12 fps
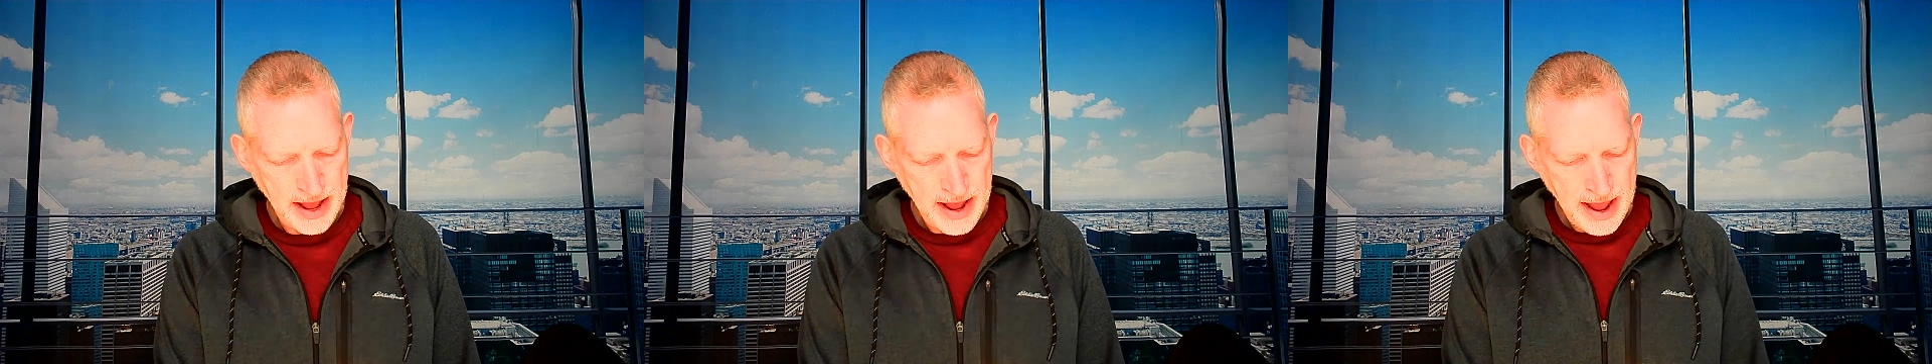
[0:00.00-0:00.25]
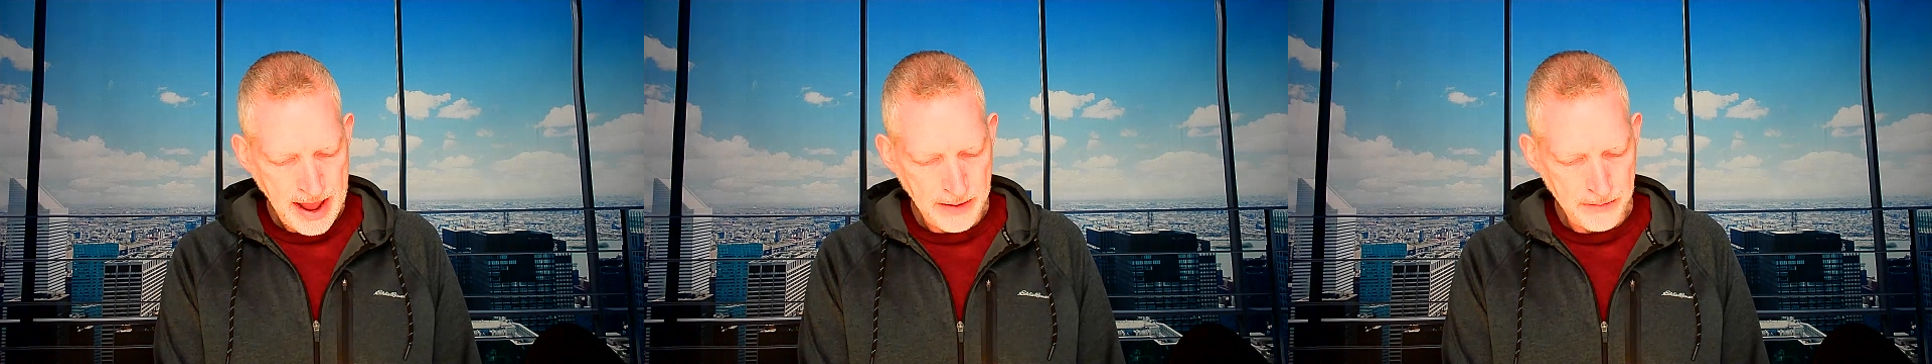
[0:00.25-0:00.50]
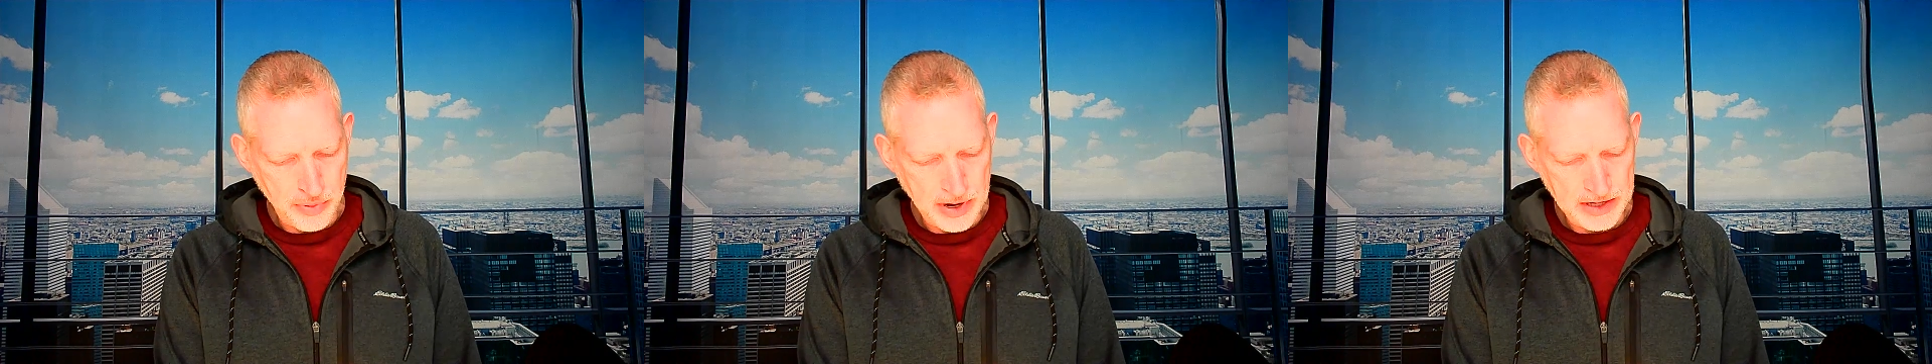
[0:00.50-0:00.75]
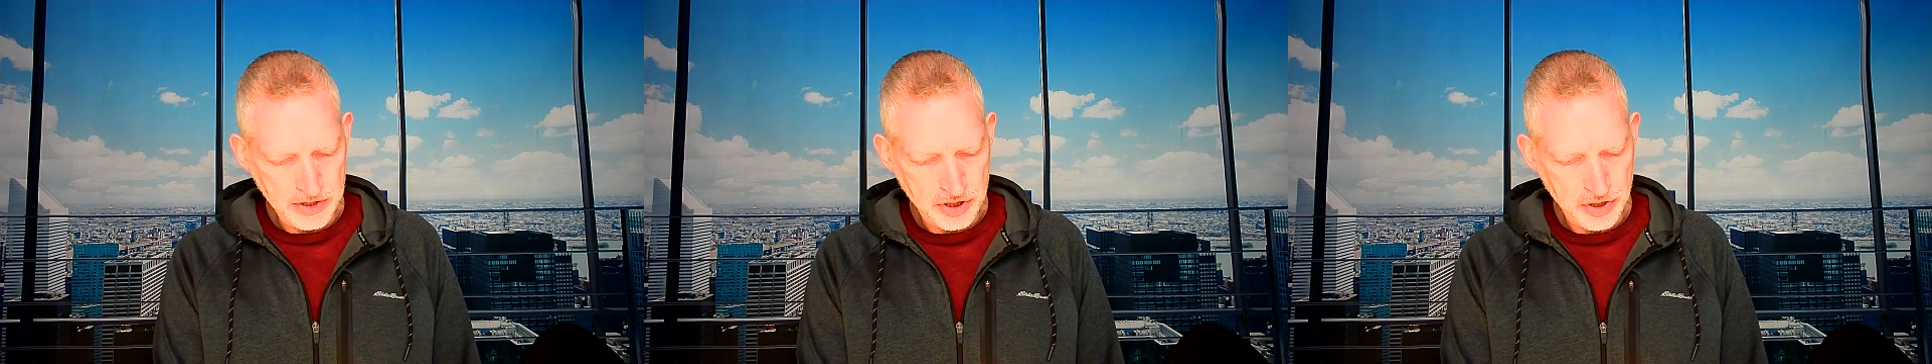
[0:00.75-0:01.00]
and
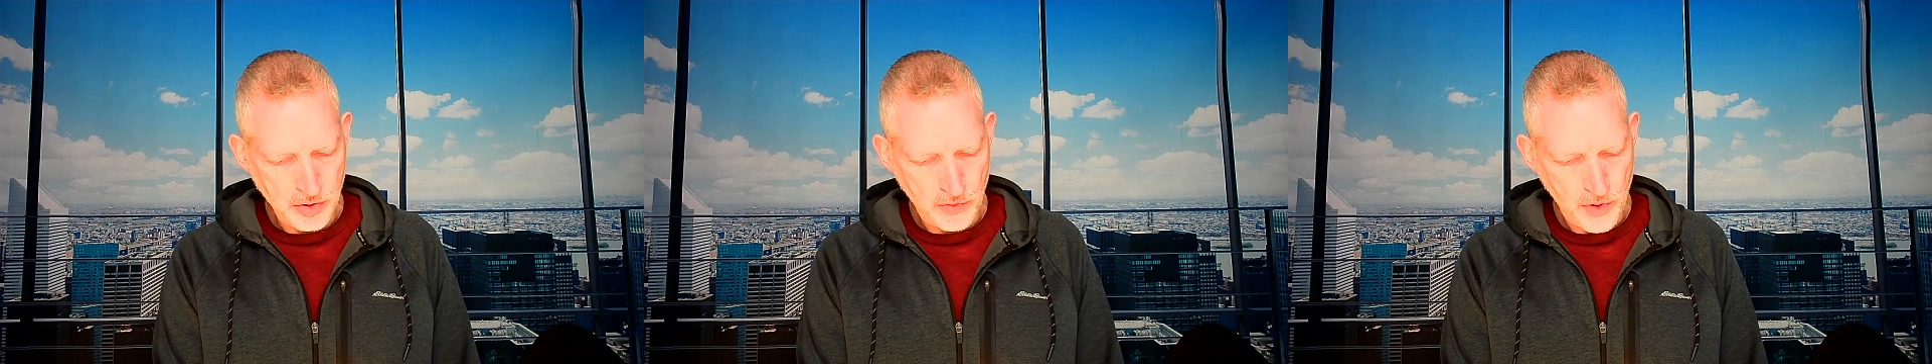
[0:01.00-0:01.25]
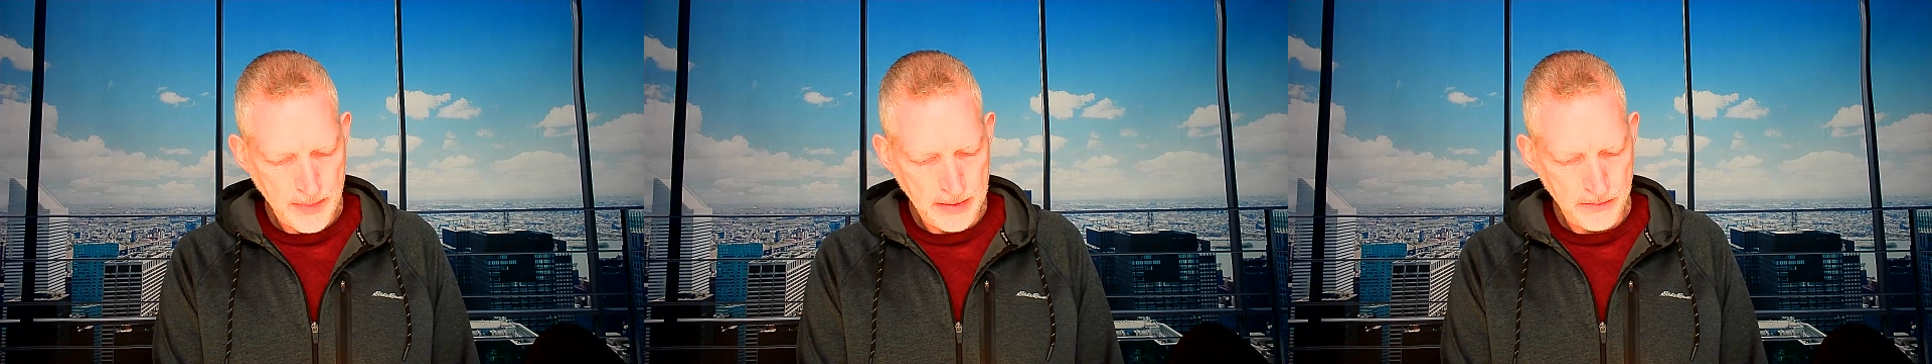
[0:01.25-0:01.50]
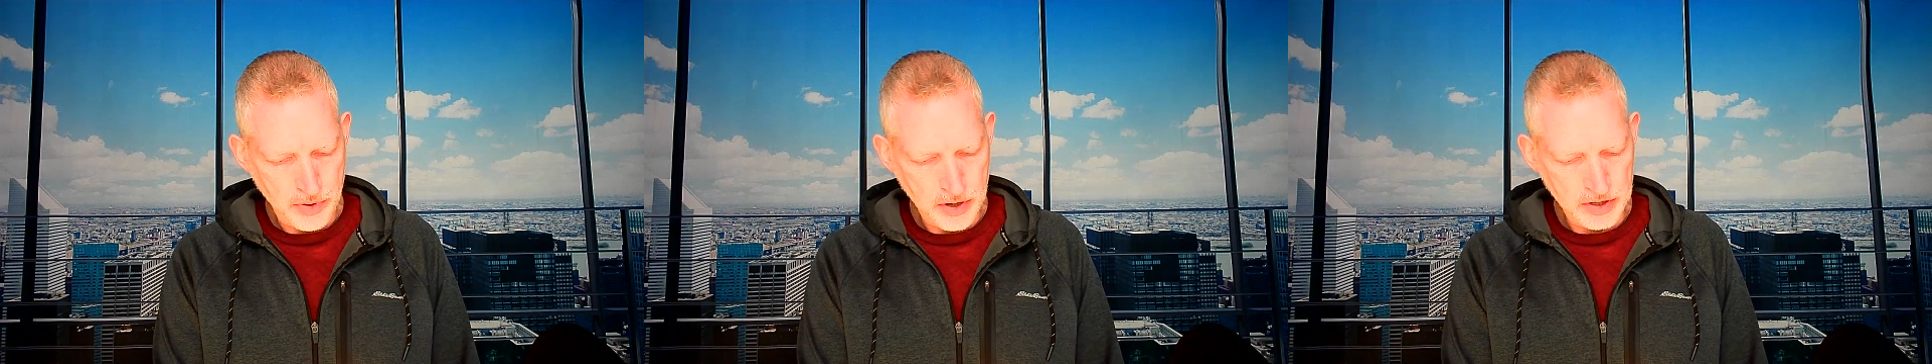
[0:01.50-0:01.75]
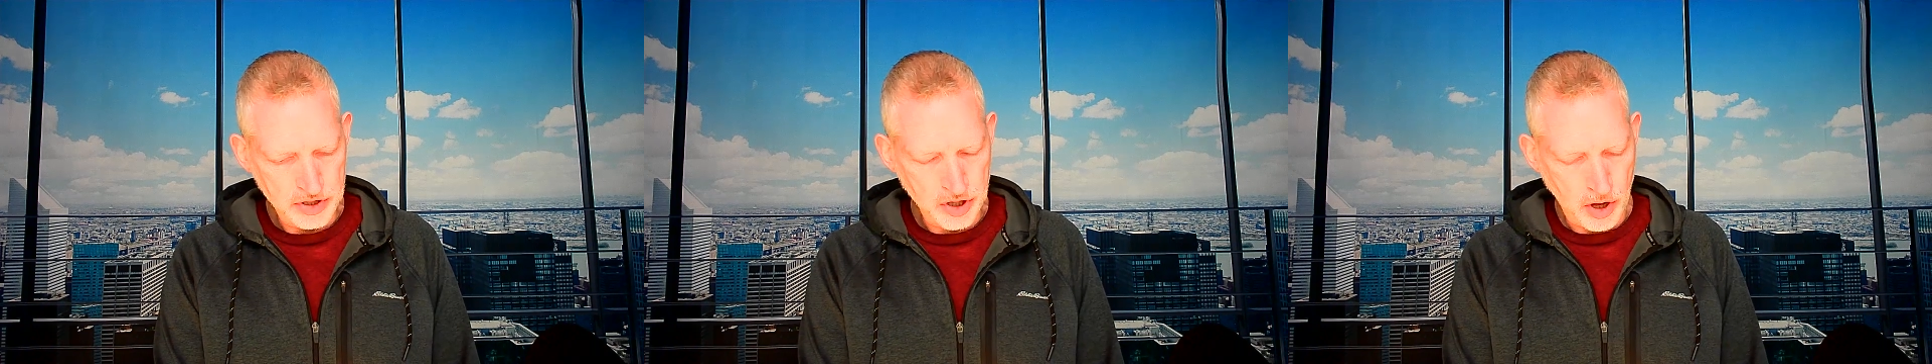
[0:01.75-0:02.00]
bring to your
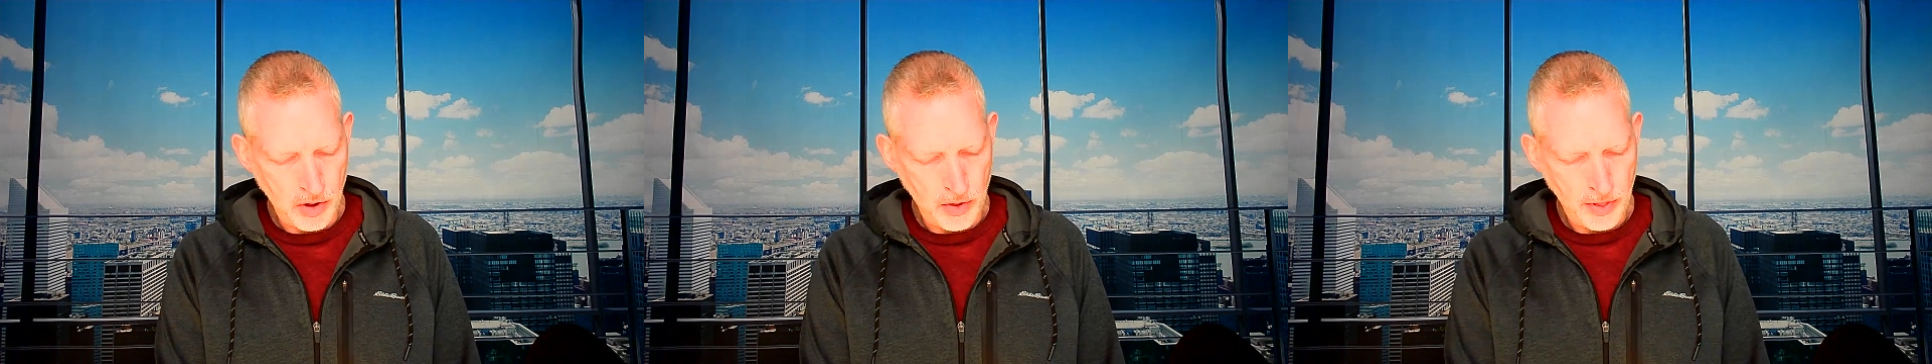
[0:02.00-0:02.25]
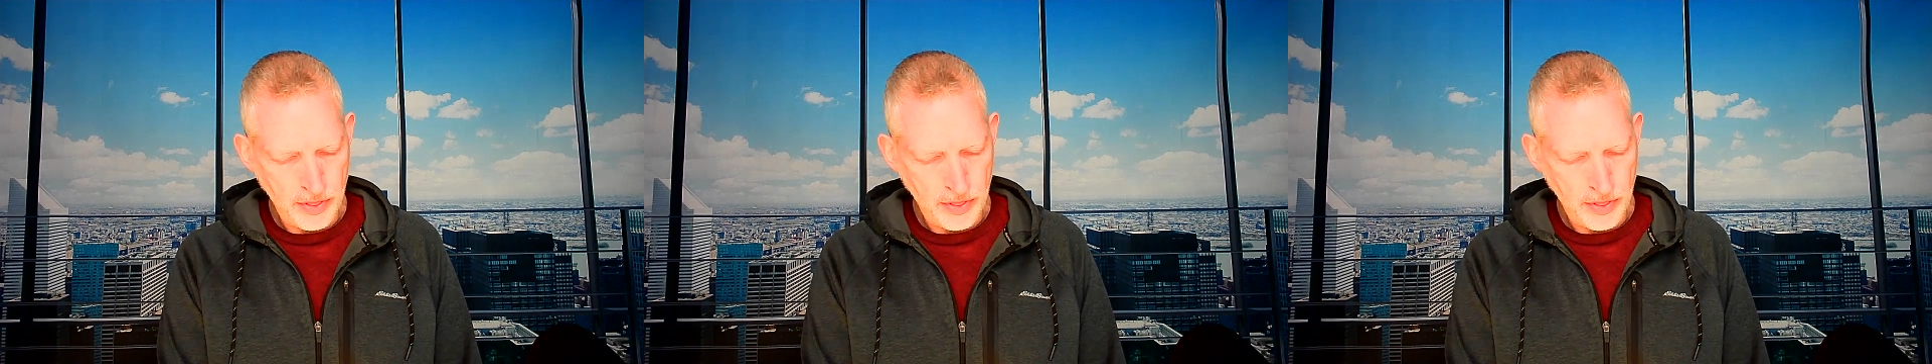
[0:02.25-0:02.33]
remembrance all